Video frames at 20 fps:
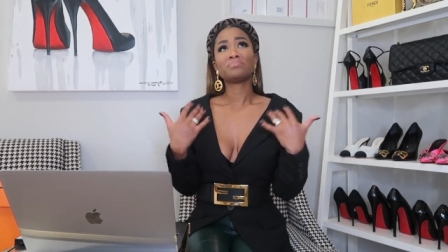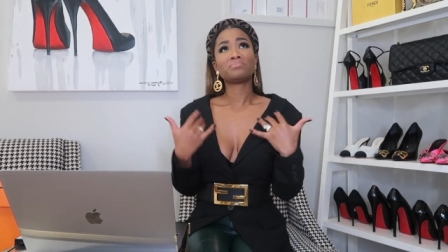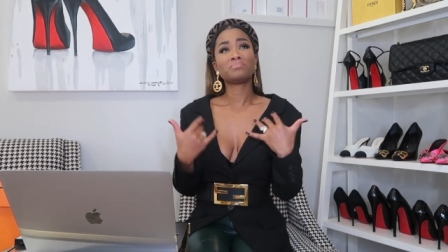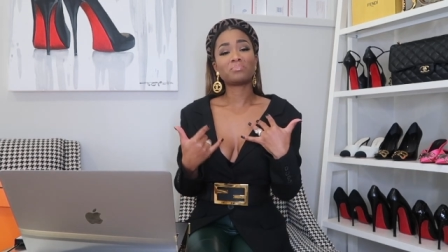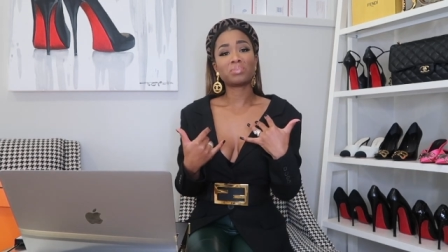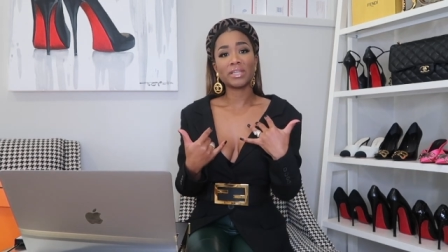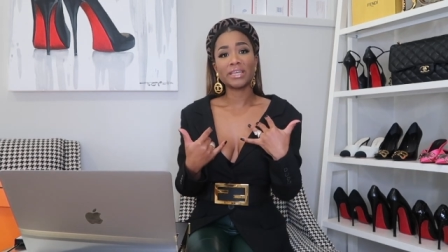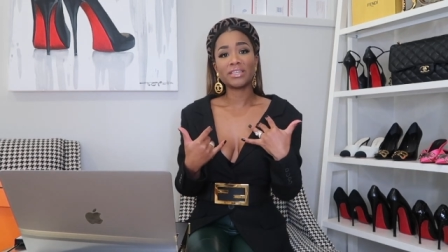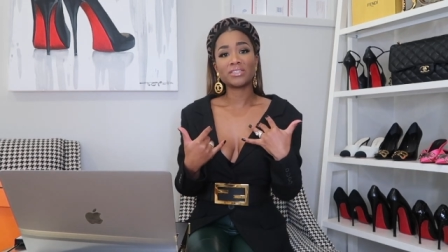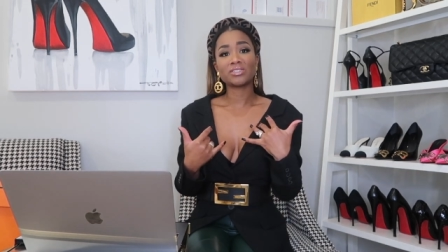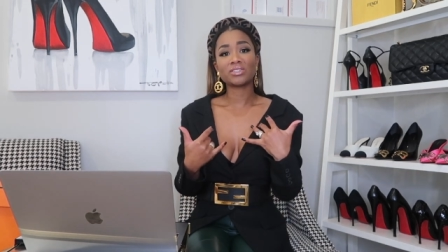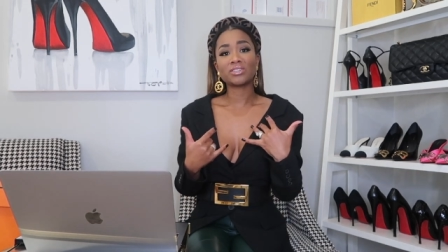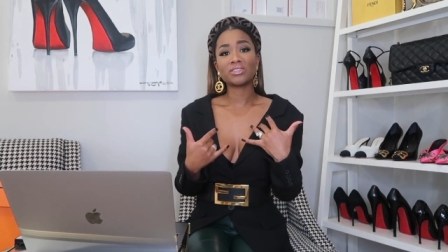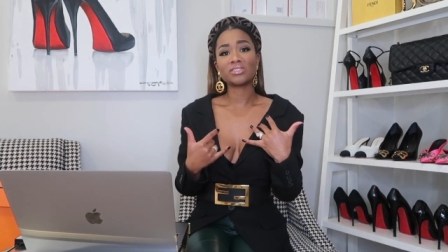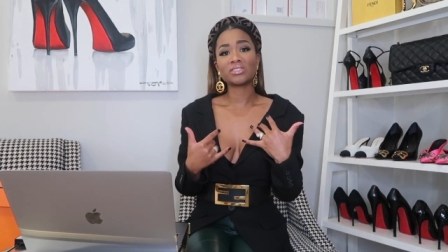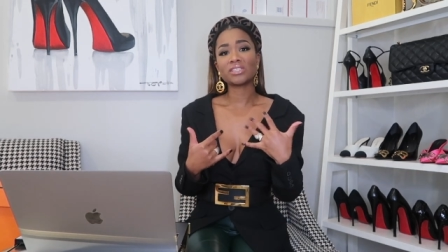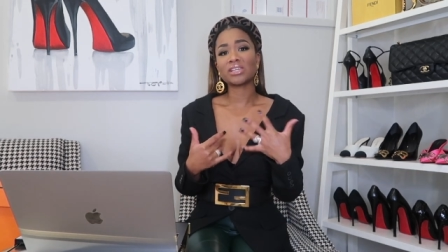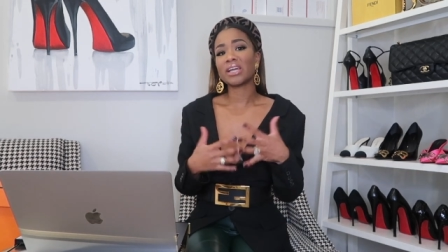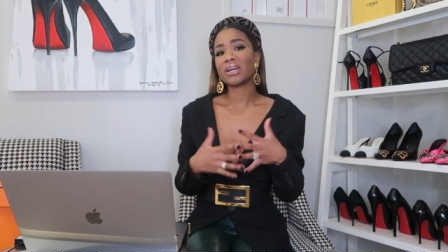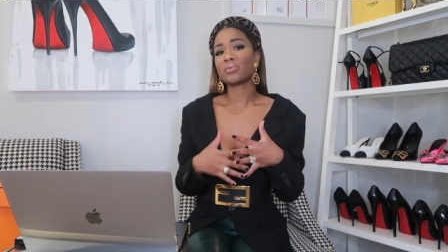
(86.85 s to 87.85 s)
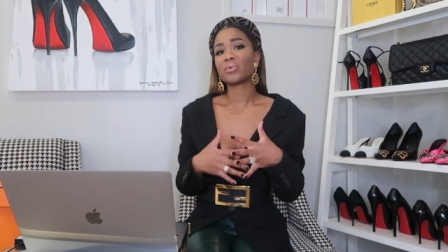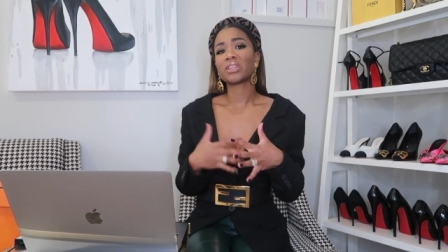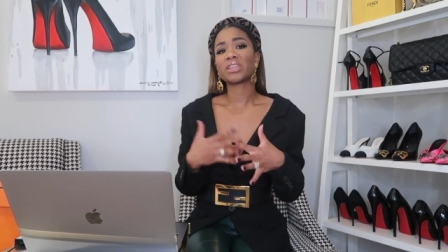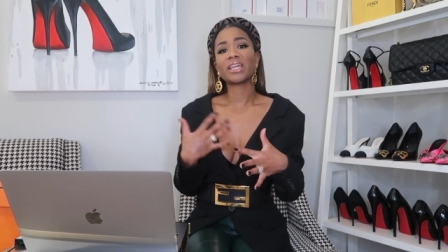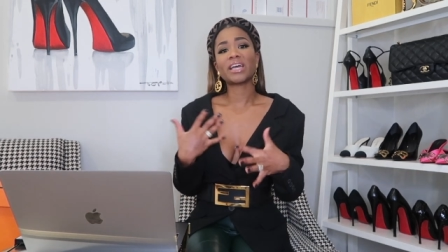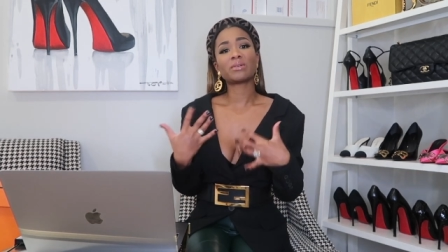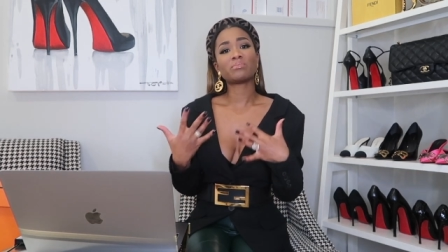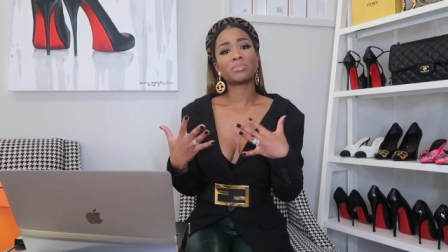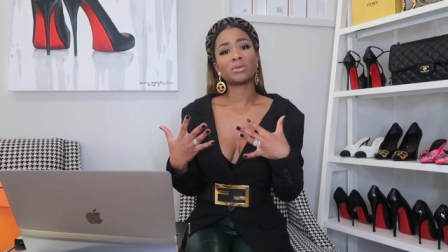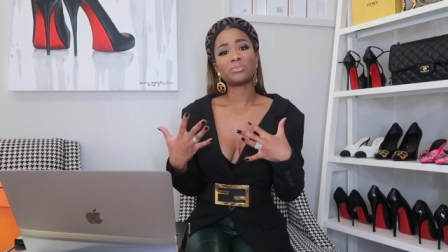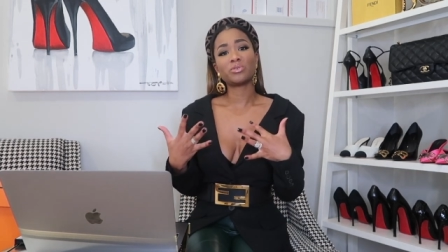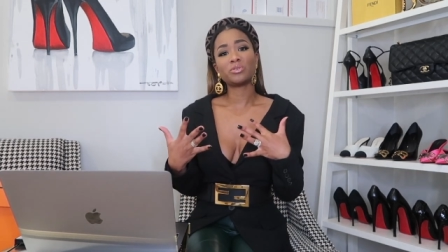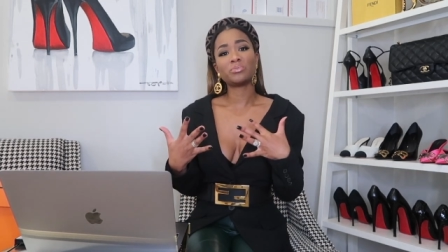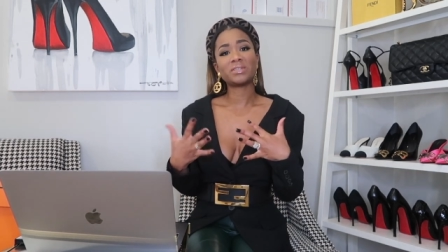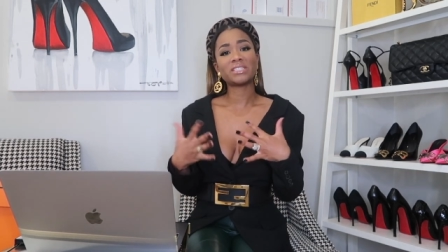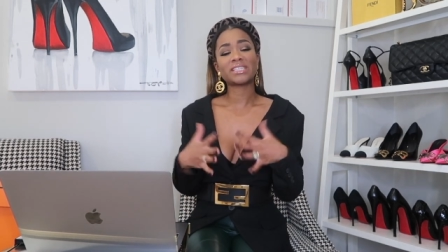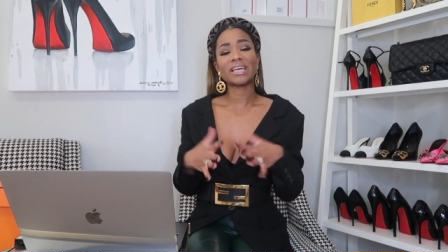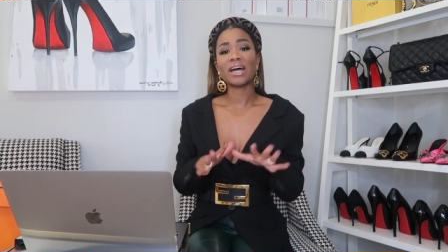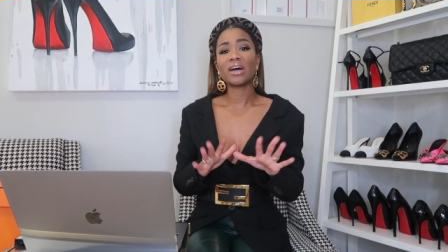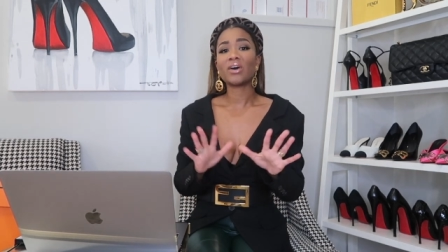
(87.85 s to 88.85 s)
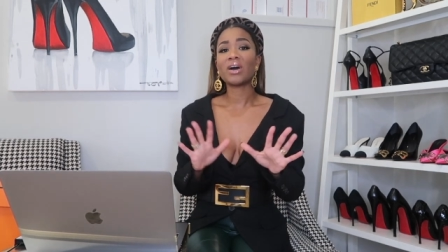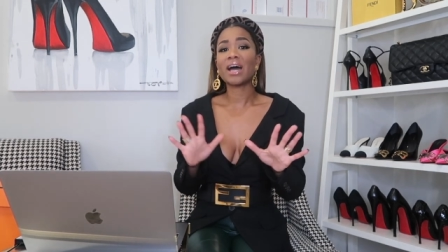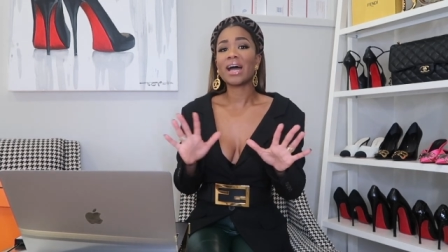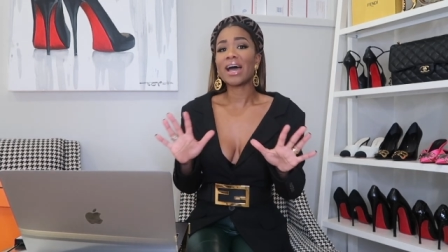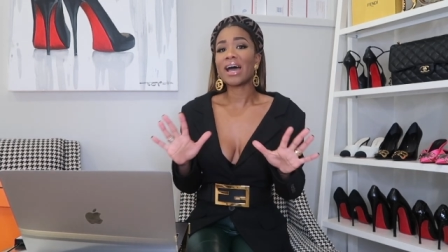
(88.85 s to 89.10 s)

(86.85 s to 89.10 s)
blazers with like my boobies out.